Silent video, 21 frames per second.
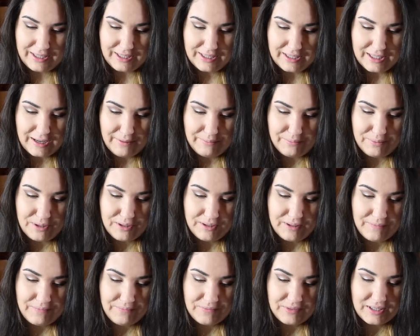this up
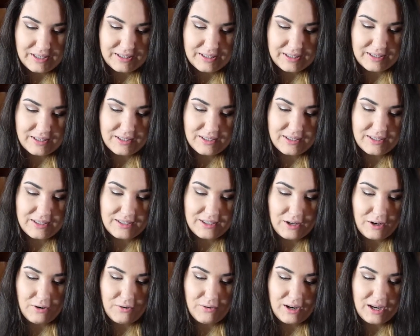because it's
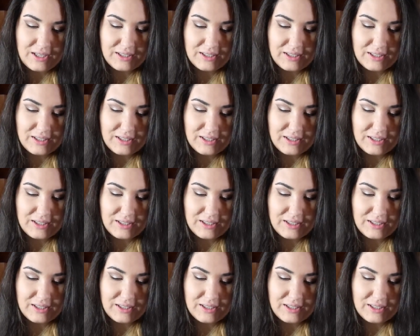so